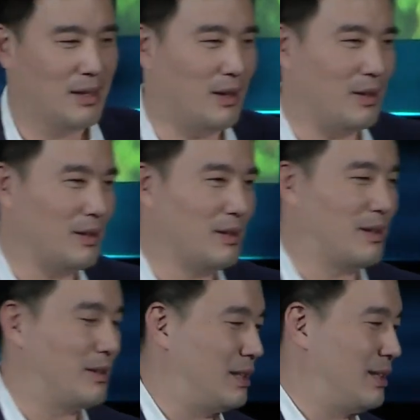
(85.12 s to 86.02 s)
our,
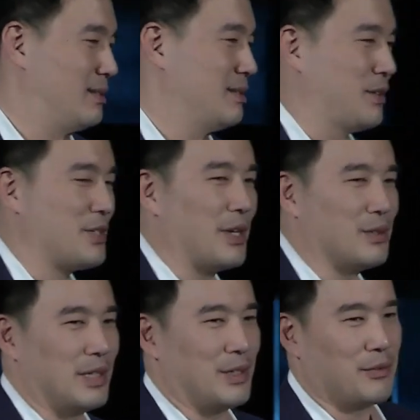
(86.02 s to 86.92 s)
our, uh, our
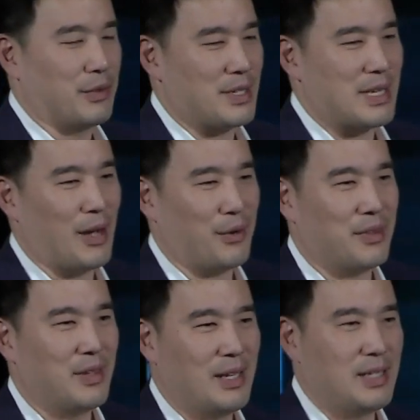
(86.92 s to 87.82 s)
sales leader for the
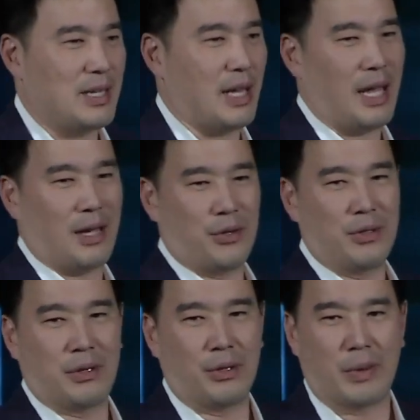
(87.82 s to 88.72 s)
South, saying, hey, are
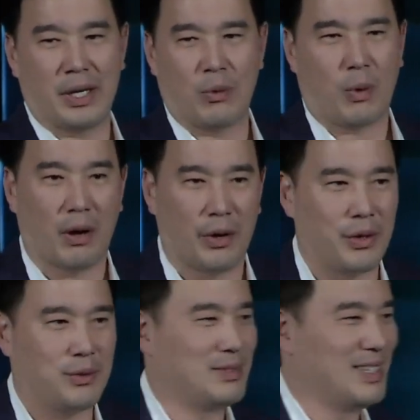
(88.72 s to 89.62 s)
you, are you ready? Where are
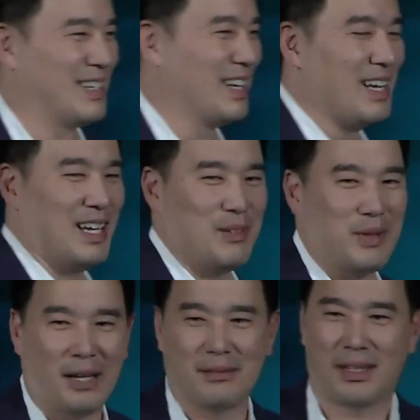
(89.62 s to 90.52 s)
you? I'm
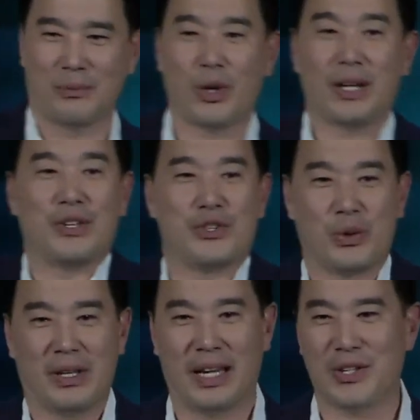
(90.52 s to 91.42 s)
like, I'm trying to
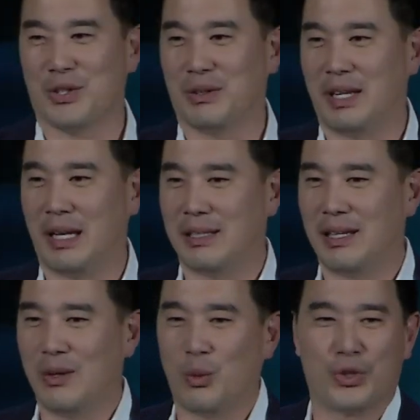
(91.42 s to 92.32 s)
enjoy nature, and yet
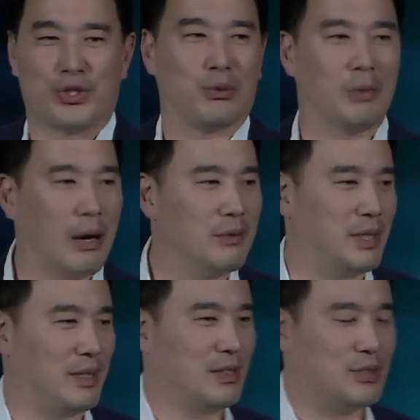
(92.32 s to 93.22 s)
we're
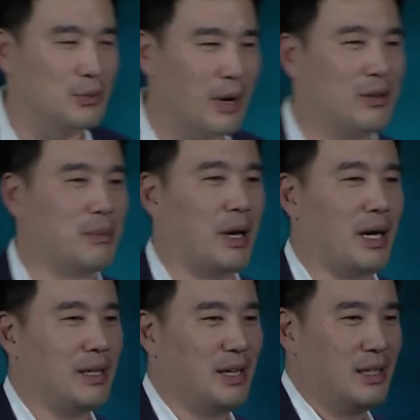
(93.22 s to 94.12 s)
surrounded, surrounded
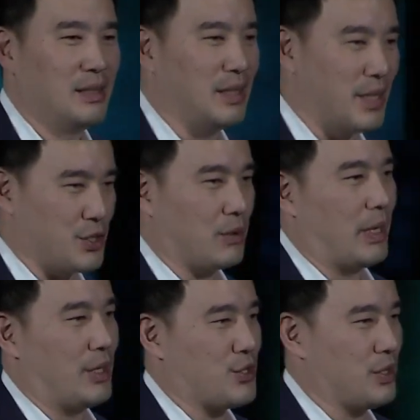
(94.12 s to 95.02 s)
by the digital
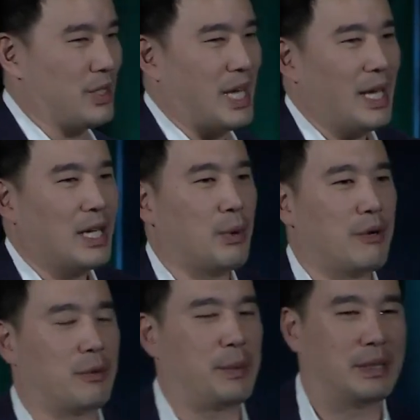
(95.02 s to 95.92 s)
age. You can't get
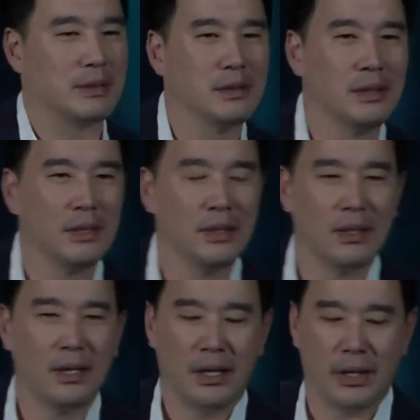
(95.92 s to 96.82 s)
away from it.
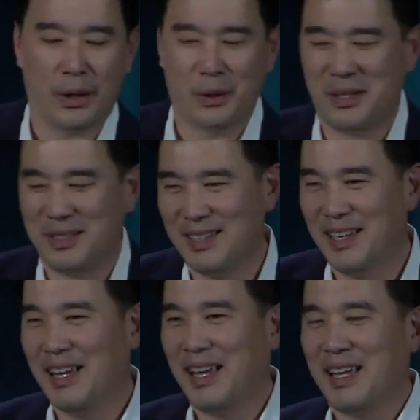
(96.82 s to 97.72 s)
You know,
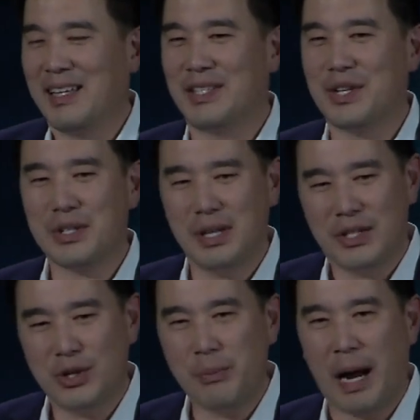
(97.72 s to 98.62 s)
the
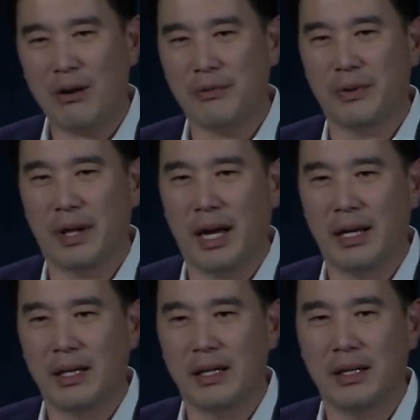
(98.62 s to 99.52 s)
it's so powerful
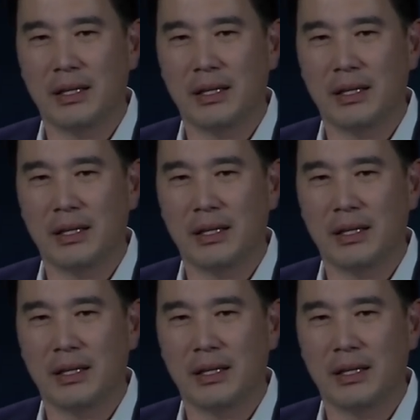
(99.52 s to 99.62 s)
that